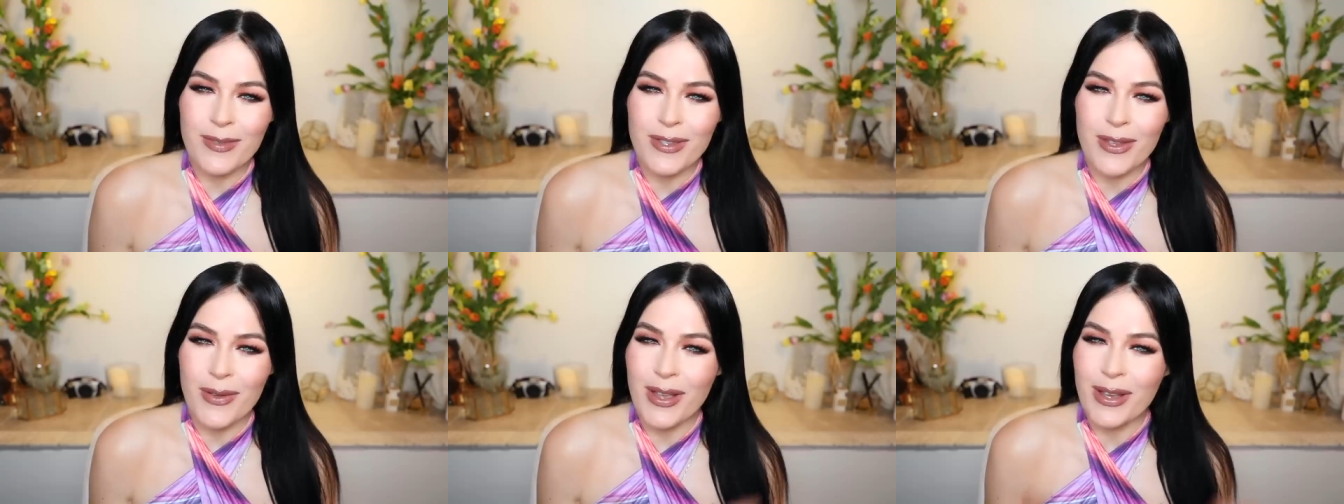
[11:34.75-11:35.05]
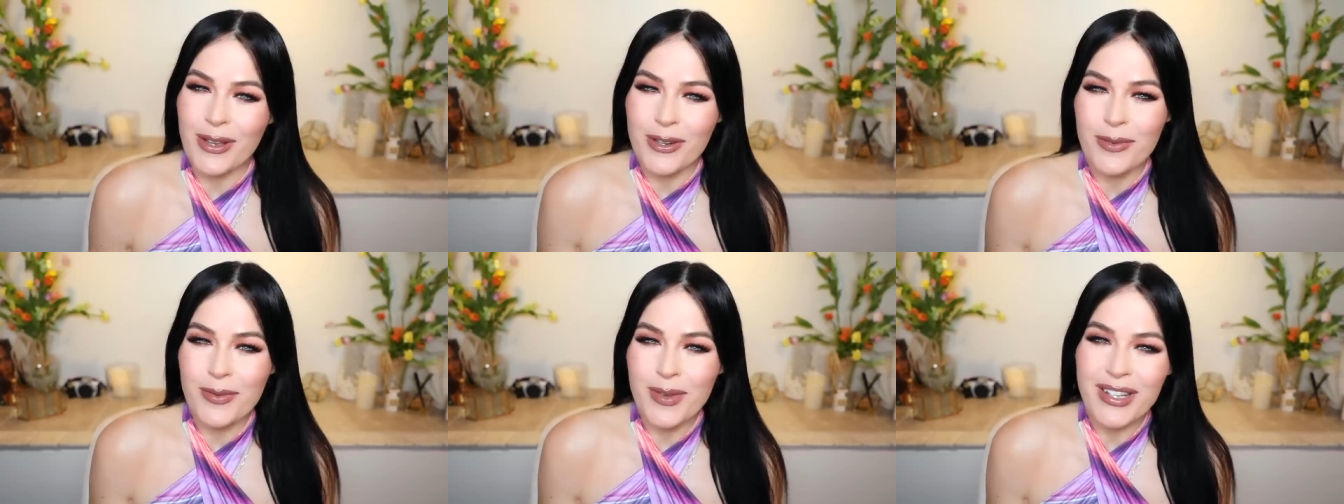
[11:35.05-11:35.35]
So I
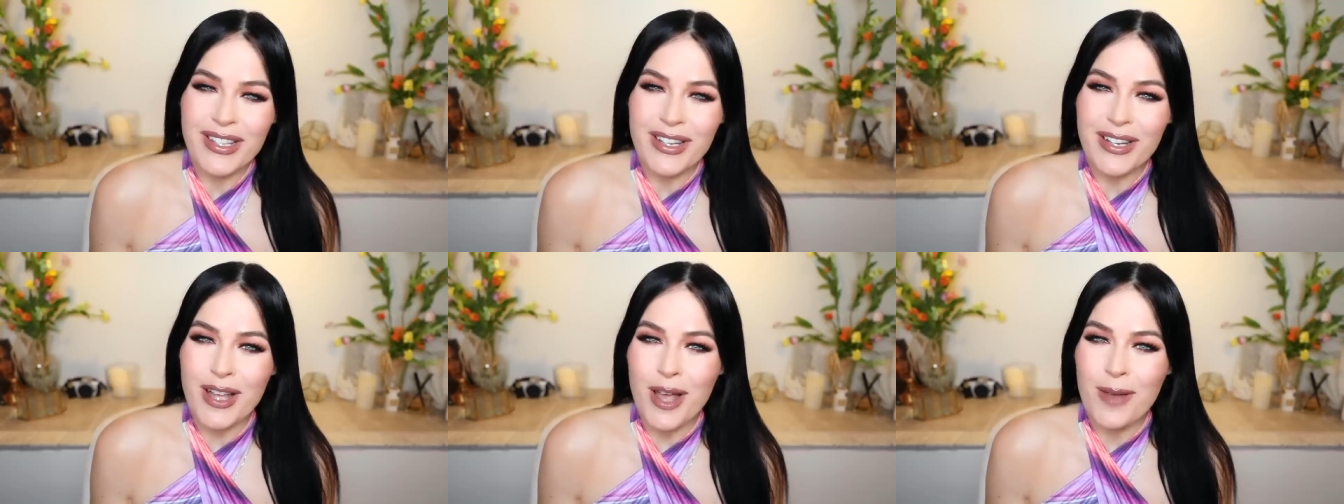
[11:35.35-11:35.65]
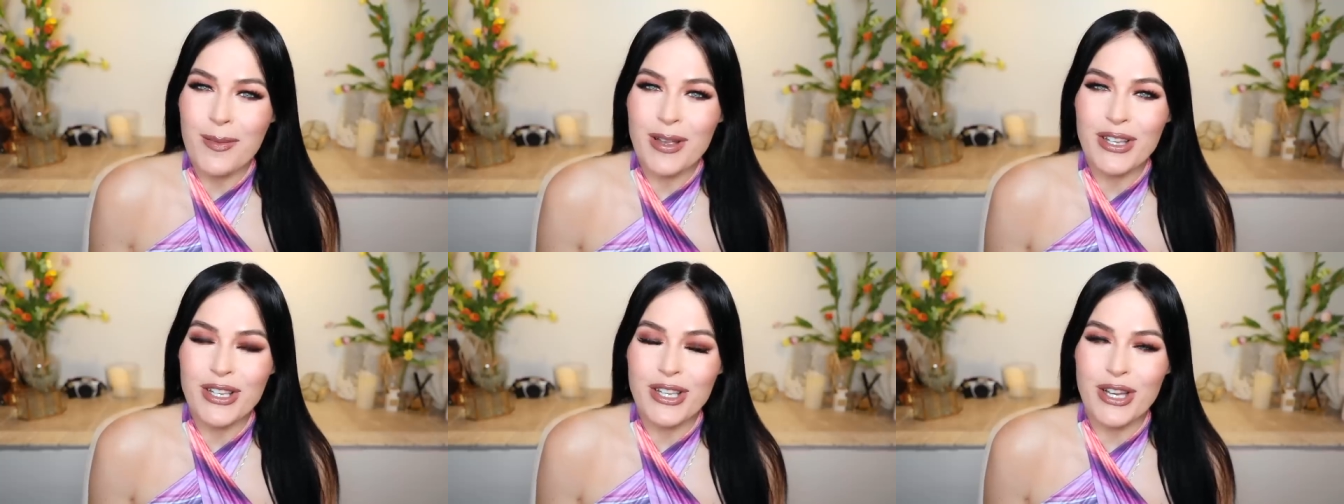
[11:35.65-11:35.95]
couldn't wait to
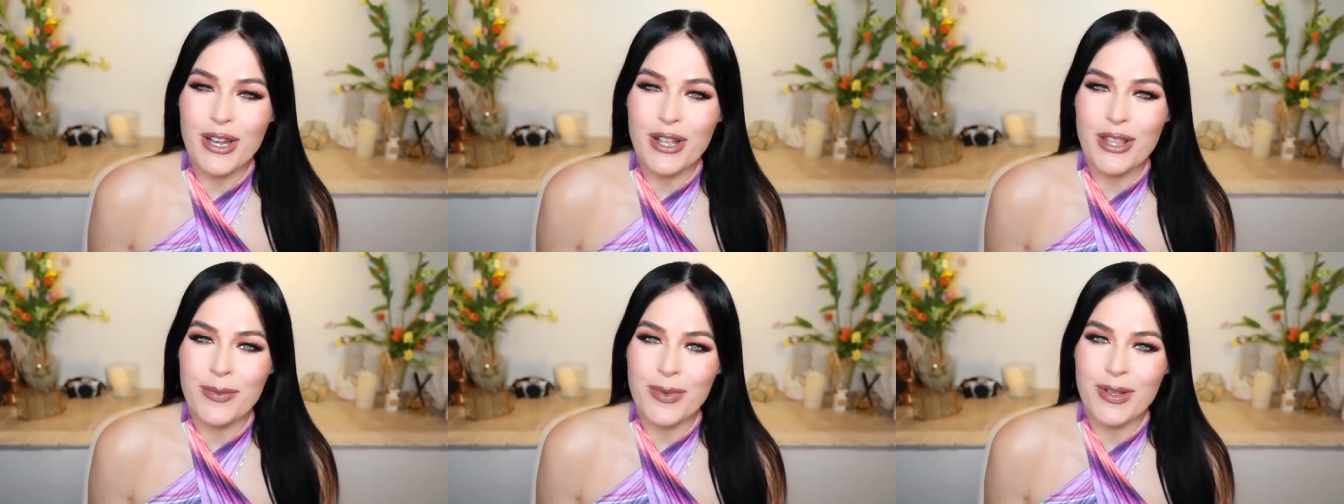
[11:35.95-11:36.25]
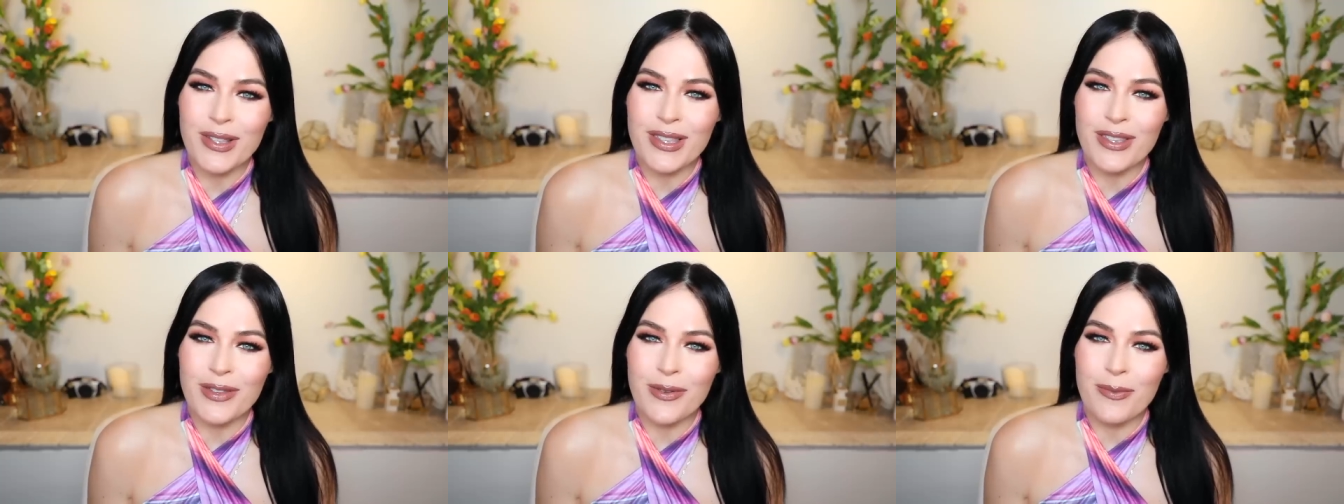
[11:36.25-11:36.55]
come and share them
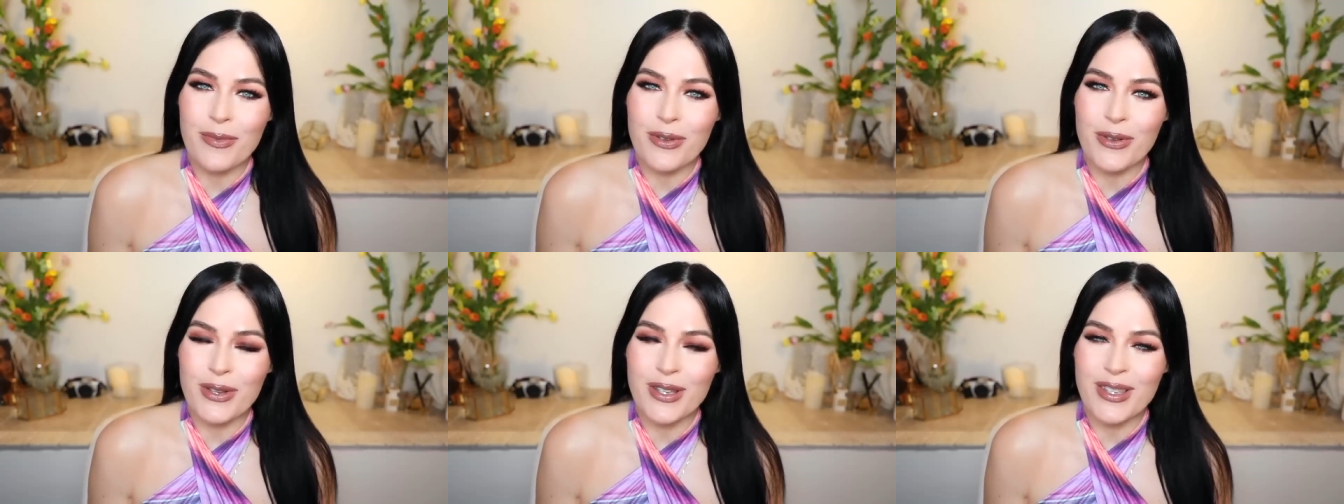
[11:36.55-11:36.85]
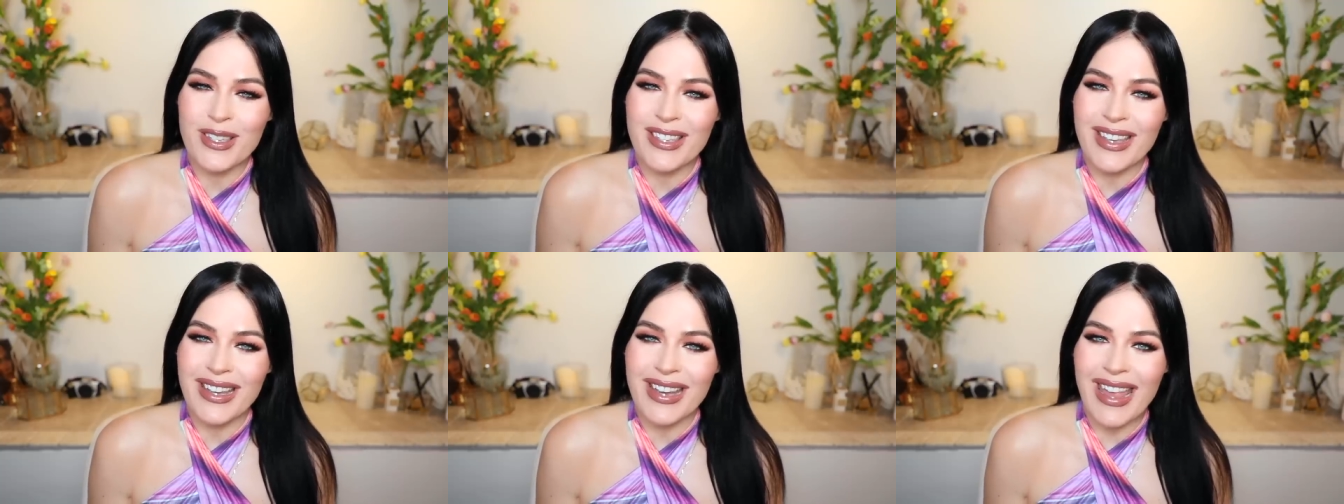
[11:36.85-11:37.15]
with you
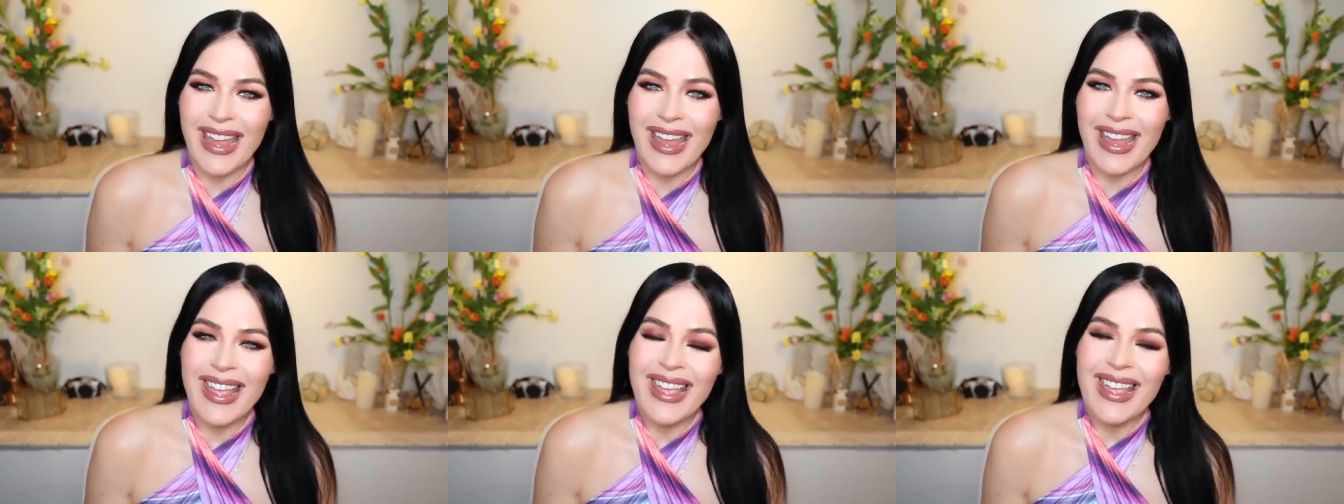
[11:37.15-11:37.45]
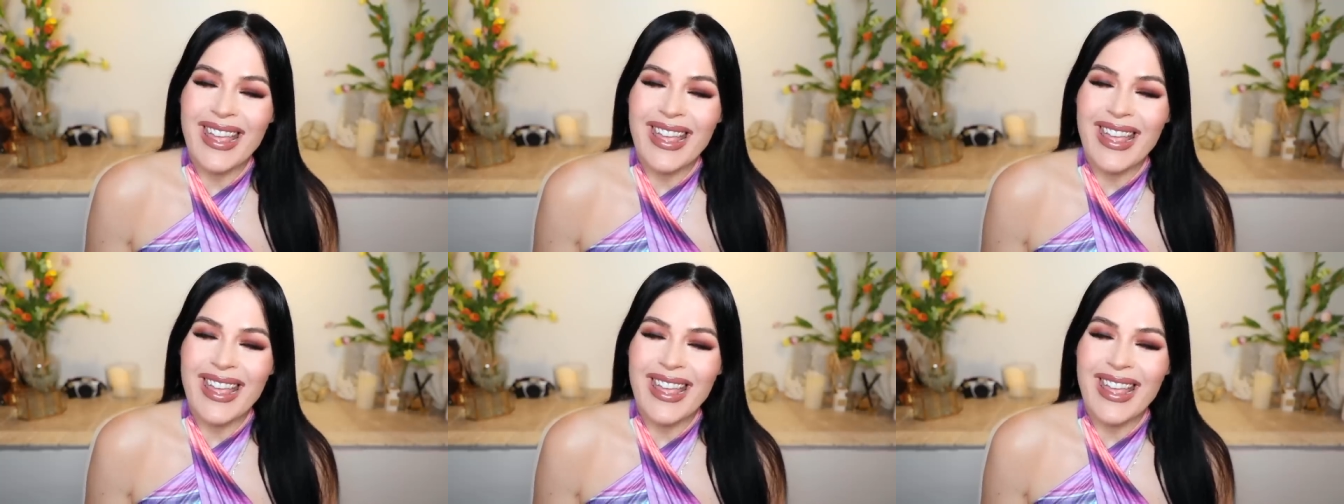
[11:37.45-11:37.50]
beauties today.